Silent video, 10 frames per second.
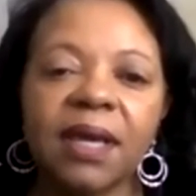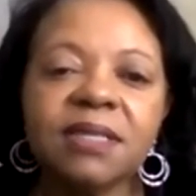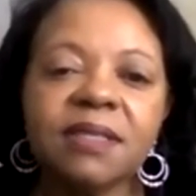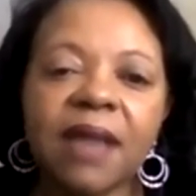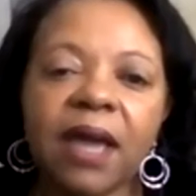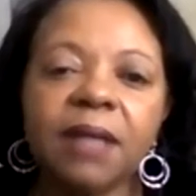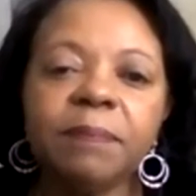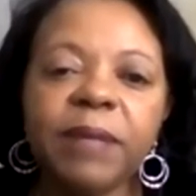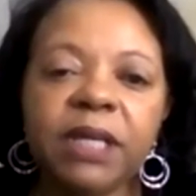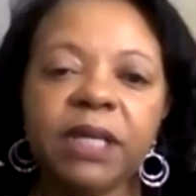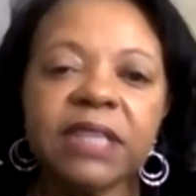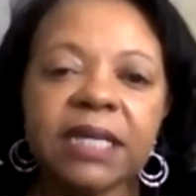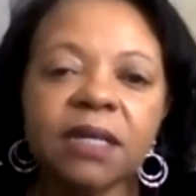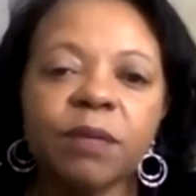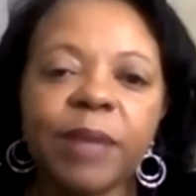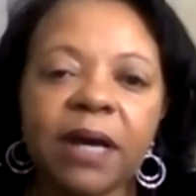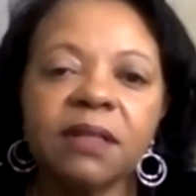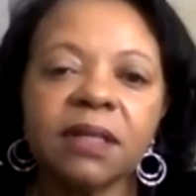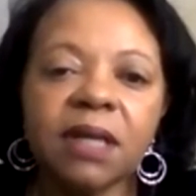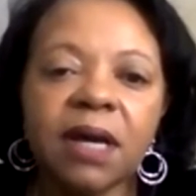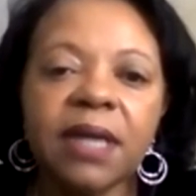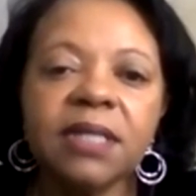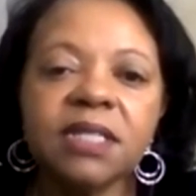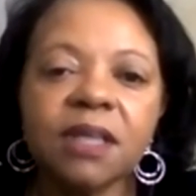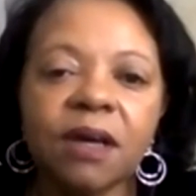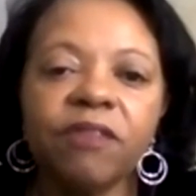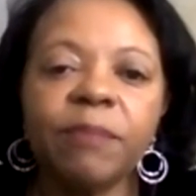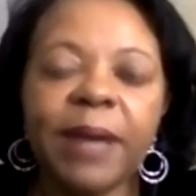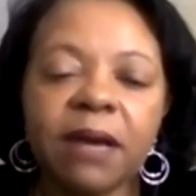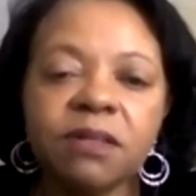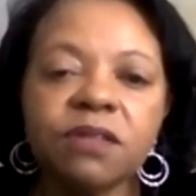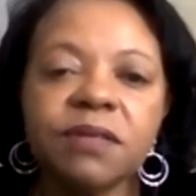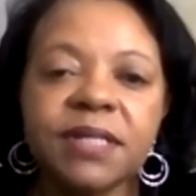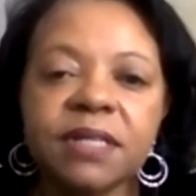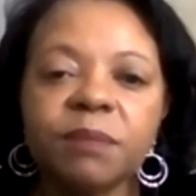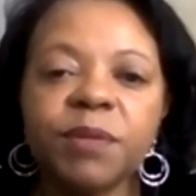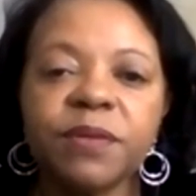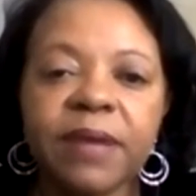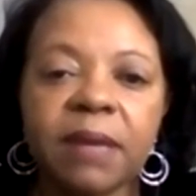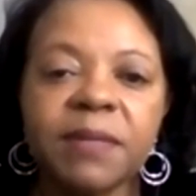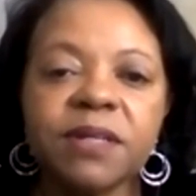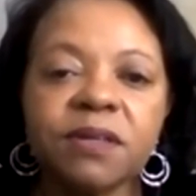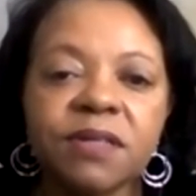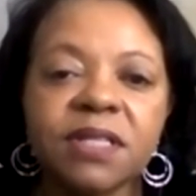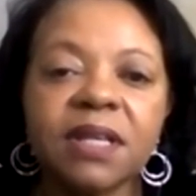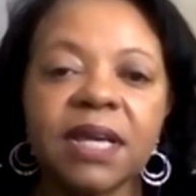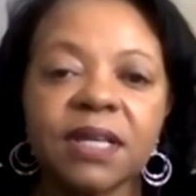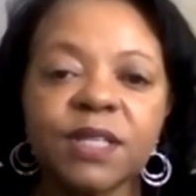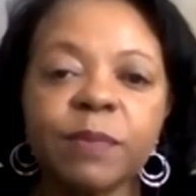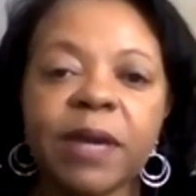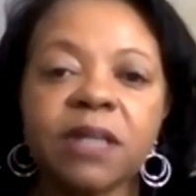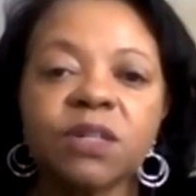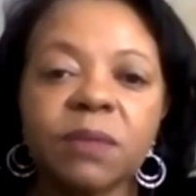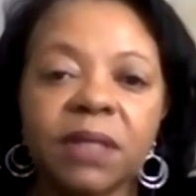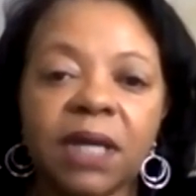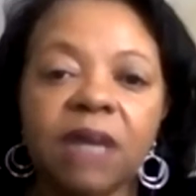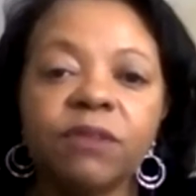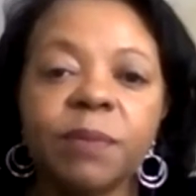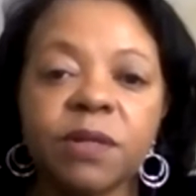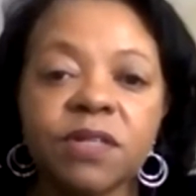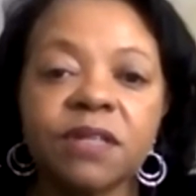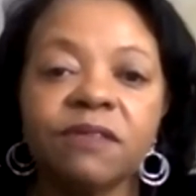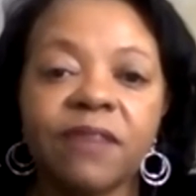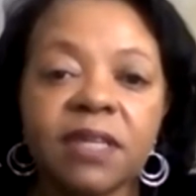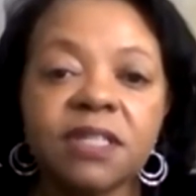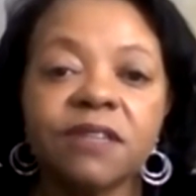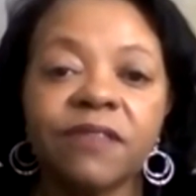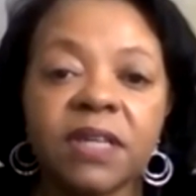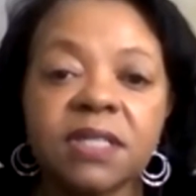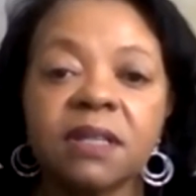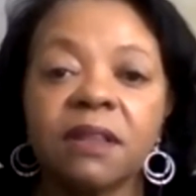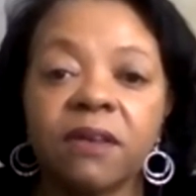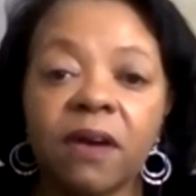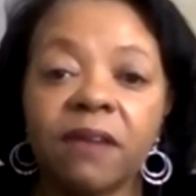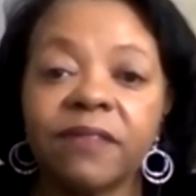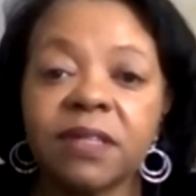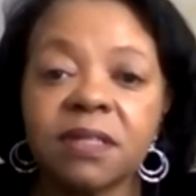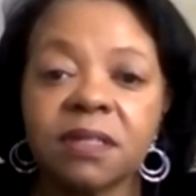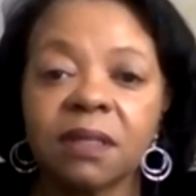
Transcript: is that people think about the kinds of boundaries and parameters they expect when they have a person face-to-face in their office.